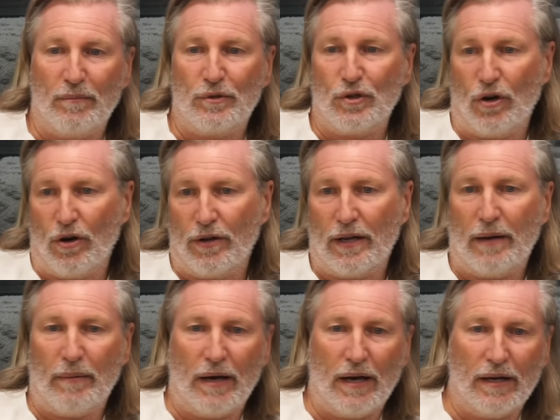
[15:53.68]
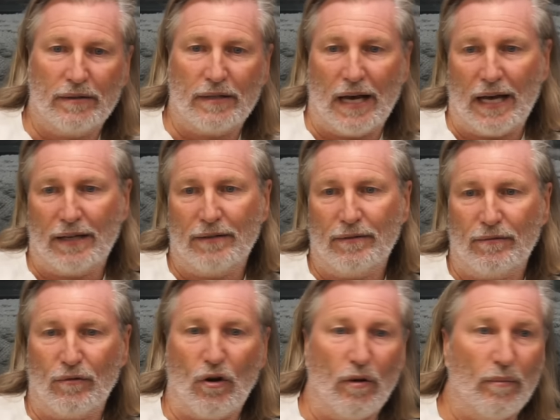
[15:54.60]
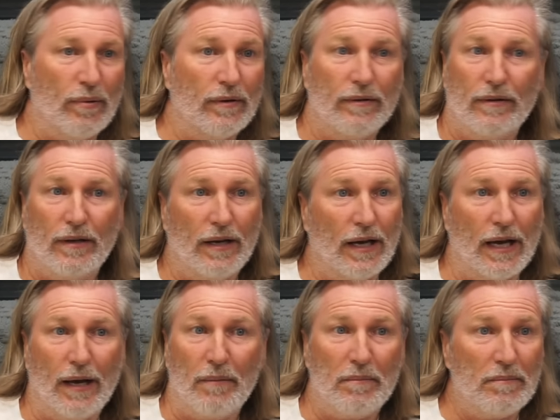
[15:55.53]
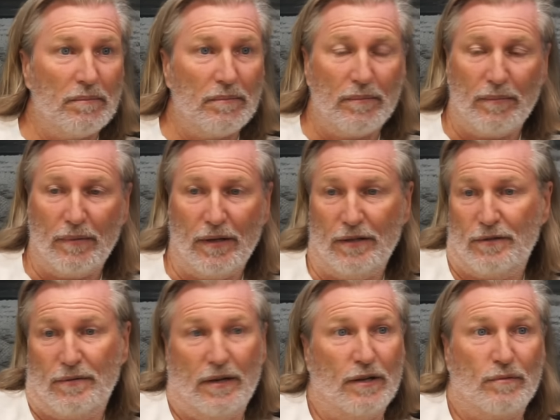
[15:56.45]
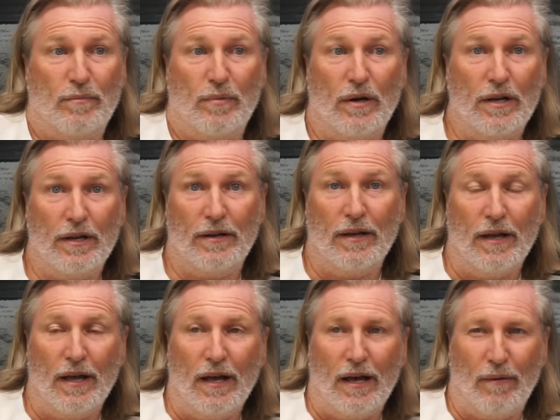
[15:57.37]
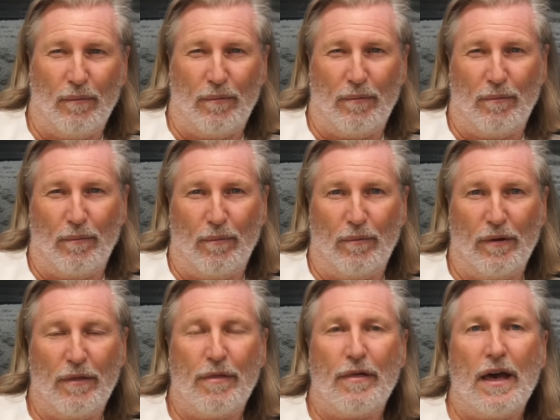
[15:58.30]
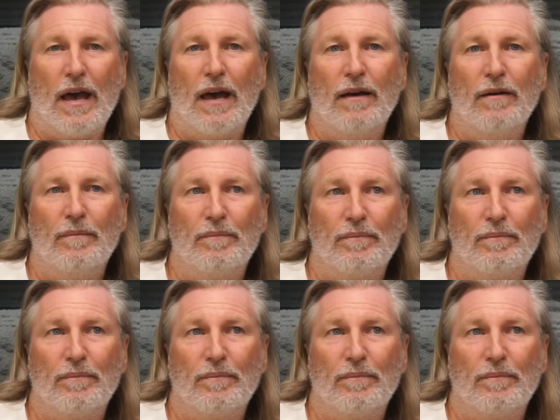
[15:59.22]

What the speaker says: John, Amar, Dan, Rob, is brilliant. And with their